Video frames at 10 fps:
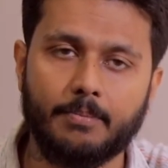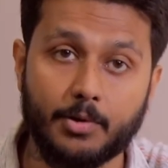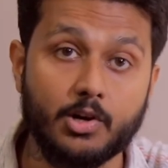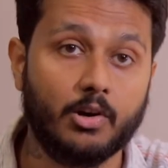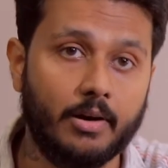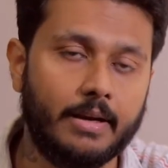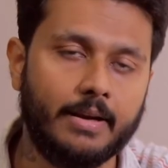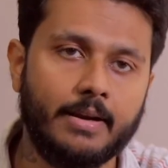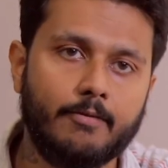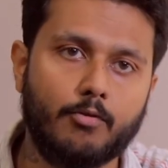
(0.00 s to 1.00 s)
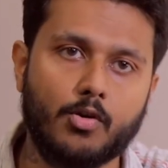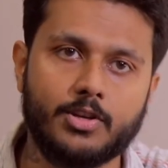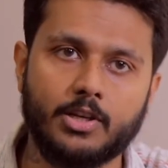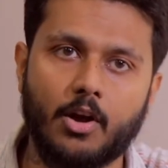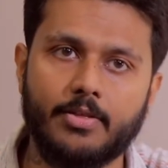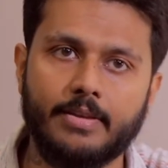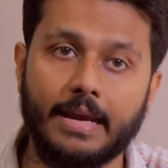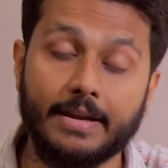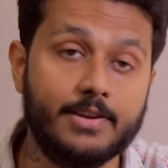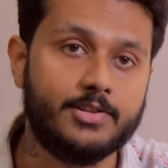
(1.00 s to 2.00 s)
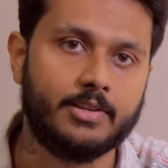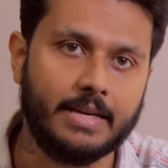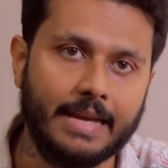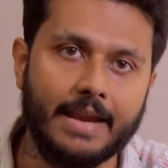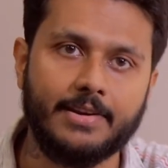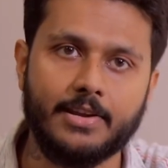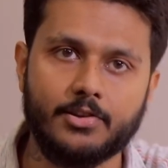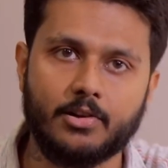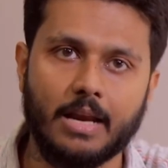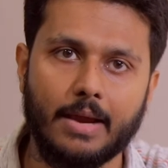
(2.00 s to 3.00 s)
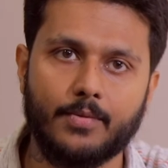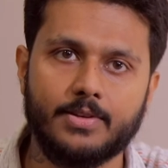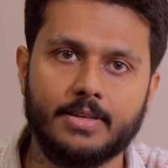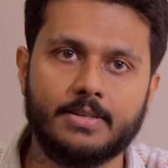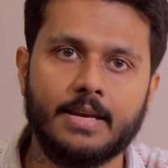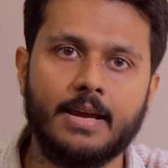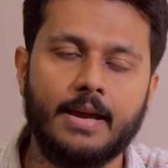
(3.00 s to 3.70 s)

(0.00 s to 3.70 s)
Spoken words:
particularly focusing on the indigenous and endangered languages.